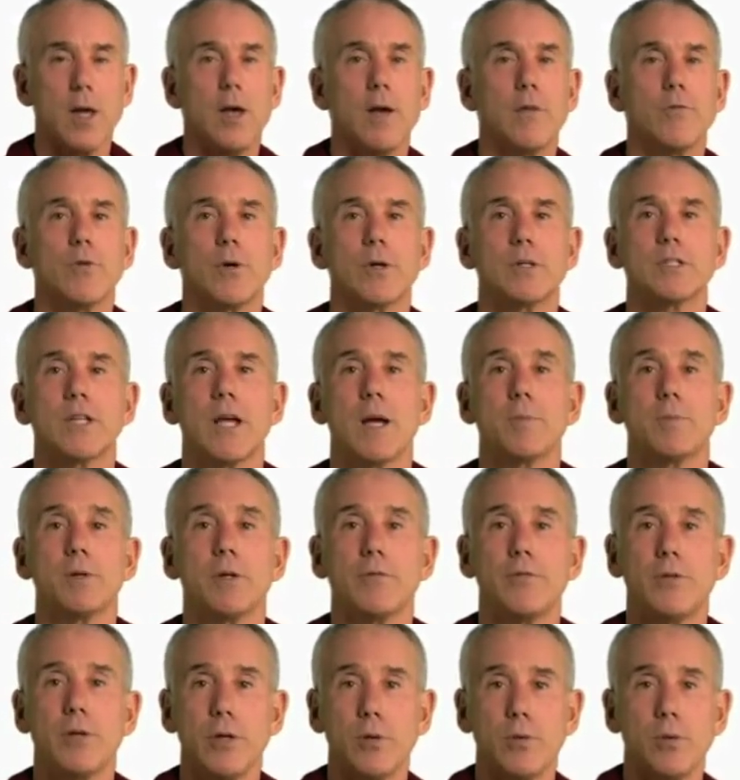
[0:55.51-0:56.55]
For example,
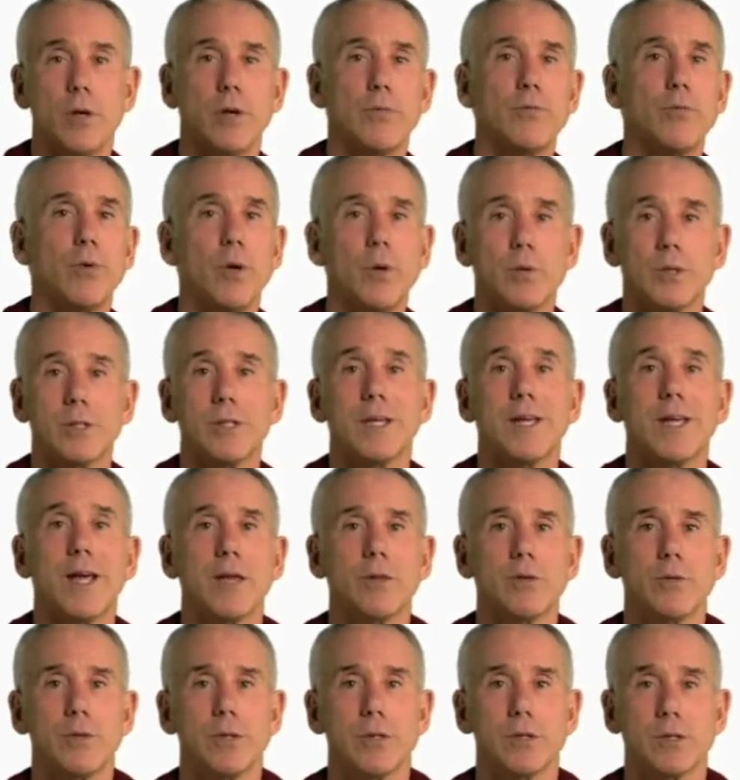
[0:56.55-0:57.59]
if we were together
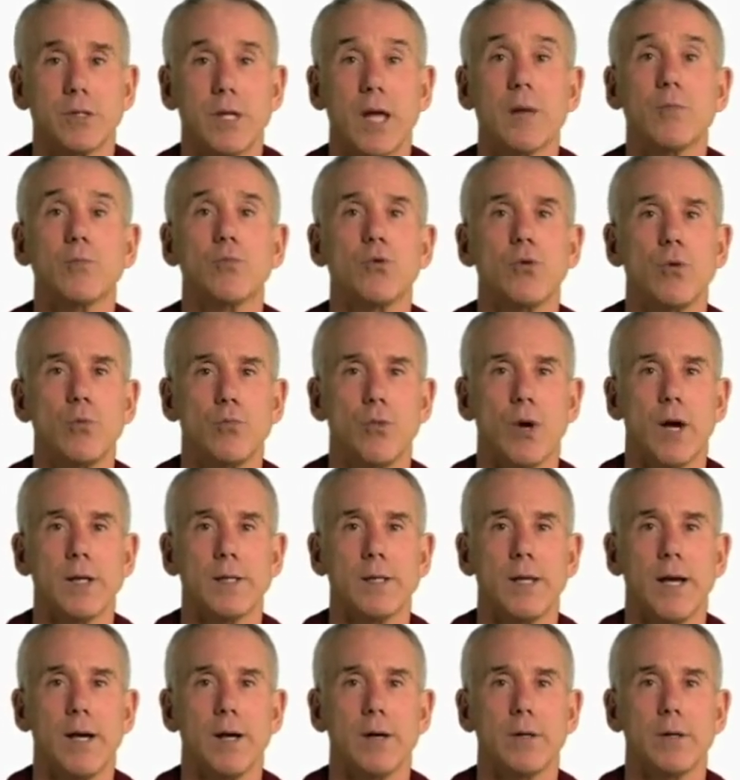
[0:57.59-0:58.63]
in the same room right
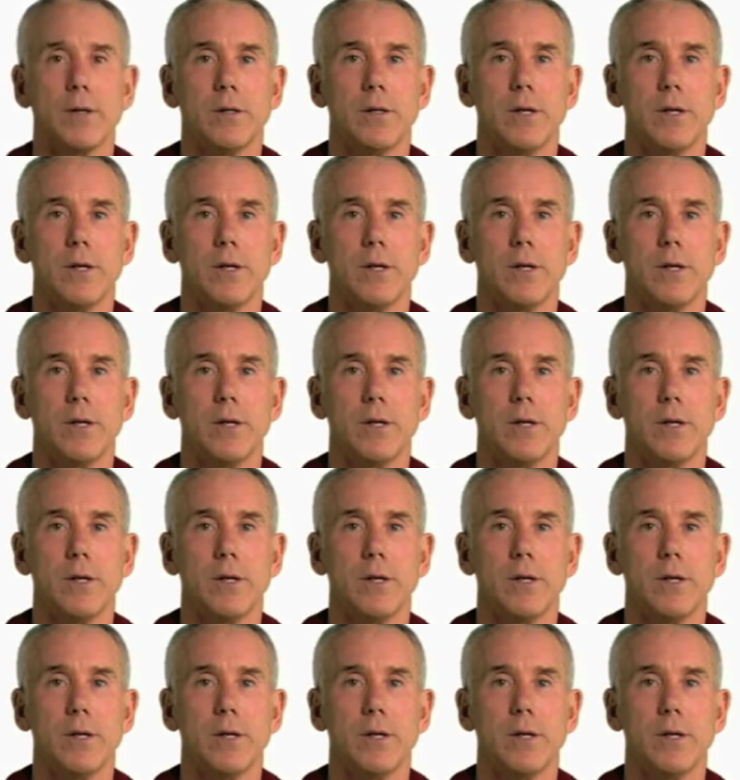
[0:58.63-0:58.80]
now,